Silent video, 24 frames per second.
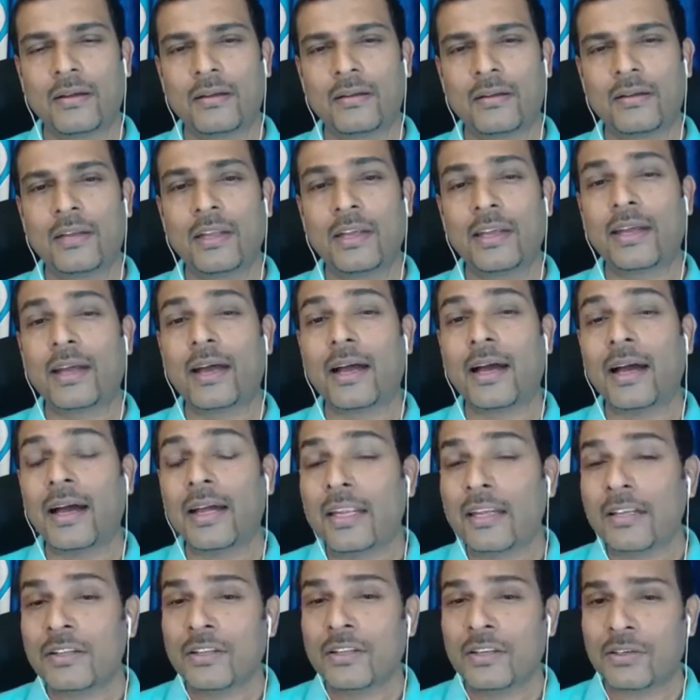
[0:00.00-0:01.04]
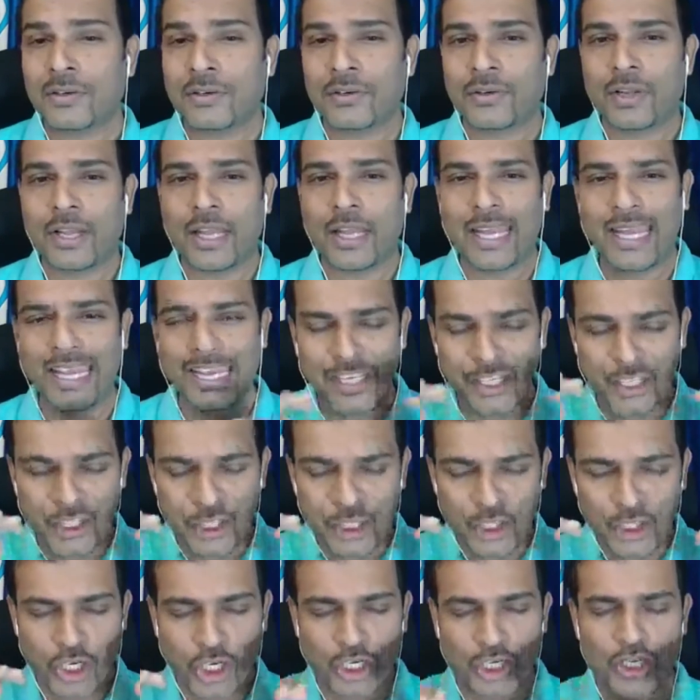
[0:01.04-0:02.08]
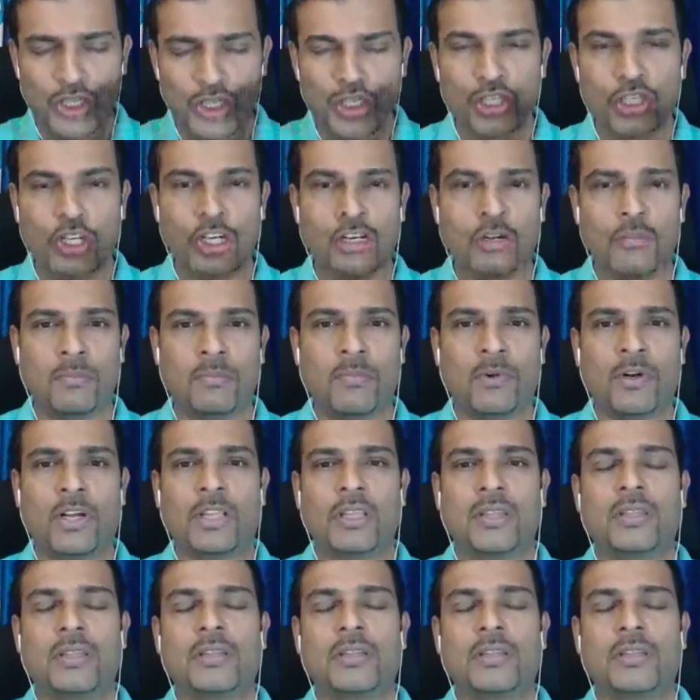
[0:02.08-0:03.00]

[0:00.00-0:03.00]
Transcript: Take another intentional breath